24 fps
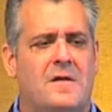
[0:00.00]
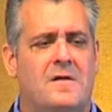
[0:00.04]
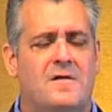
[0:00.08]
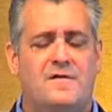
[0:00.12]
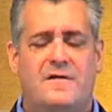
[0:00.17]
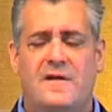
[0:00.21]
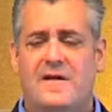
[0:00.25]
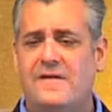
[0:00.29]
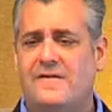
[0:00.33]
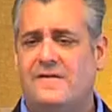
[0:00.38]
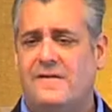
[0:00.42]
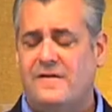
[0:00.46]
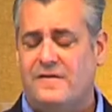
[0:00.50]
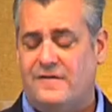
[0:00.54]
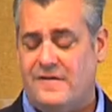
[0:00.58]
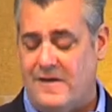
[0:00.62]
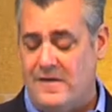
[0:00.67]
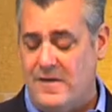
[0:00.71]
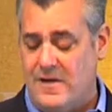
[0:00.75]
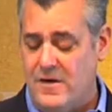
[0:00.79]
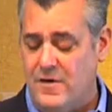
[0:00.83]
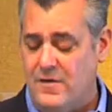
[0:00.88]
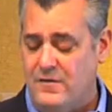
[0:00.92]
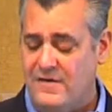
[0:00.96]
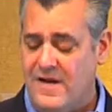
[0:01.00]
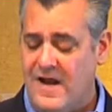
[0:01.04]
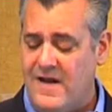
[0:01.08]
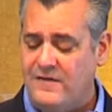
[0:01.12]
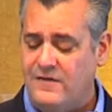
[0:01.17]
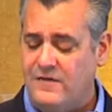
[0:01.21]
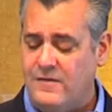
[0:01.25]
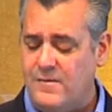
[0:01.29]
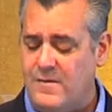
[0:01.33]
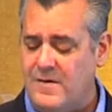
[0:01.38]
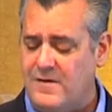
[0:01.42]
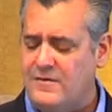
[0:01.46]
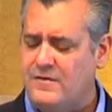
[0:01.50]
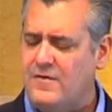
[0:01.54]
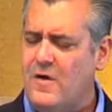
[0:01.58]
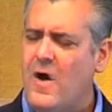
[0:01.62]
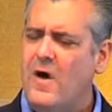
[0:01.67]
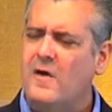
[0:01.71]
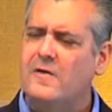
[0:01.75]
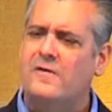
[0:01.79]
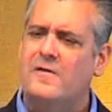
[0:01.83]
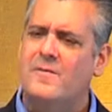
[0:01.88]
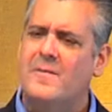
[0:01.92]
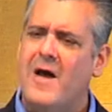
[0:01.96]
Jesus in the New Testament
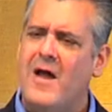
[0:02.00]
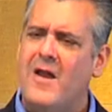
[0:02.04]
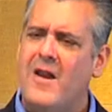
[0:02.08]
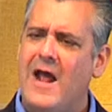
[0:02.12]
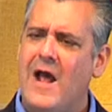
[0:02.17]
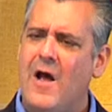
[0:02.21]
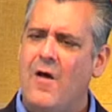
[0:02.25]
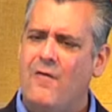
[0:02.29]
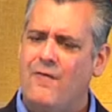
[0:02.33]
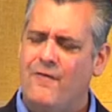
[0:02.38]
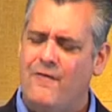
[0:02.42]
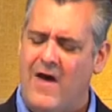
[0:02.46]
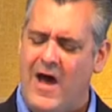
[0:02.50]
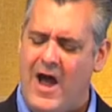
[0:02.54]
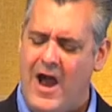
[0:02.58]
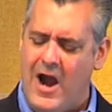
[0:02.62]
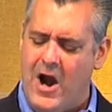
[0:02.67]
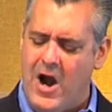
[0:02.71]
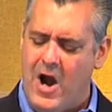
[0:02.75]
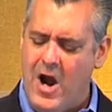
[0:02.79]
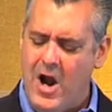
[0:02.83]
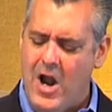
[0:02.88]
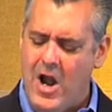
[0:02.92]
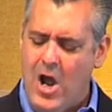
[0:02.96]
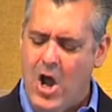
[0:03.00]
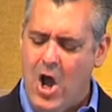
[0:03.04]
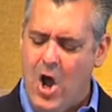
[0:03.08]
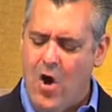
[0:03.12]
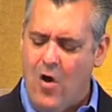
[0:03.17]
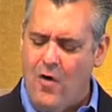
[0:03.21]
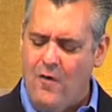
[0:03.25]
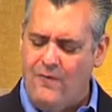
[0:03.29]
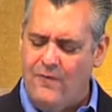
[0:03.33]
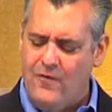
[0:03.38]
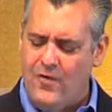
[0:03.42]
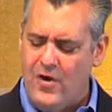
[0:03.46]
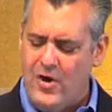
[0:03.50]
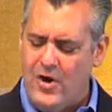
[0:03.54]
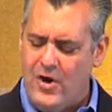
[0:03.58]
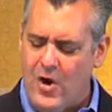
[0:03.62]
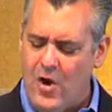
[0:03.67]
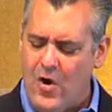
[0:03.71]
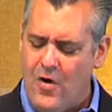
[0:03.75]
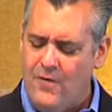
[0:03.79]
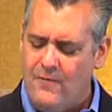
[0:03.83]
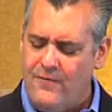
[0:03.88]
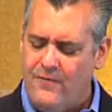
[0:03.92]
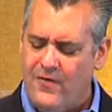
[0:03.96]
talks about hellfire over and
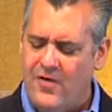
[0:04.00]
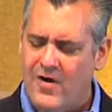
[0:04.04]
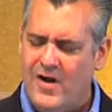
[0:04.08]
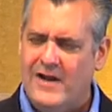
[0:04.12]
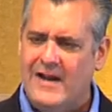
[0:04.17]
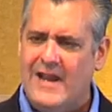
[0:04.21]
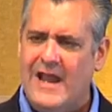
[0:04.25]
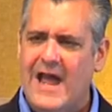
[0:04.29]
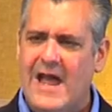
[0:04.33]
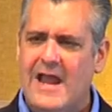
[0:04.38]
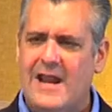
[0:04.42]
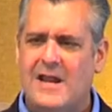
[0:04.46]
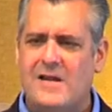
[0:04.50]
over again.